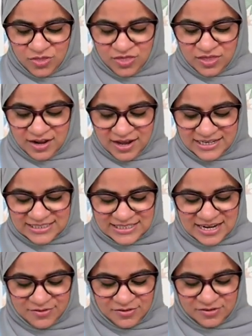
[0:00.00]
that open and
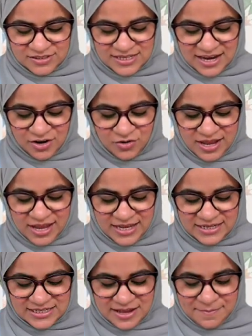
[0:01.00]
close with
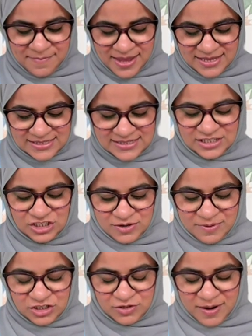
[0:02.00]
the light levels
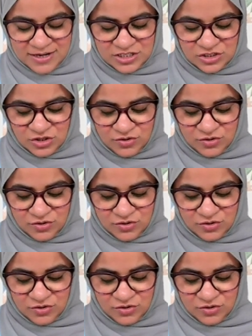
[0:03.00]
and create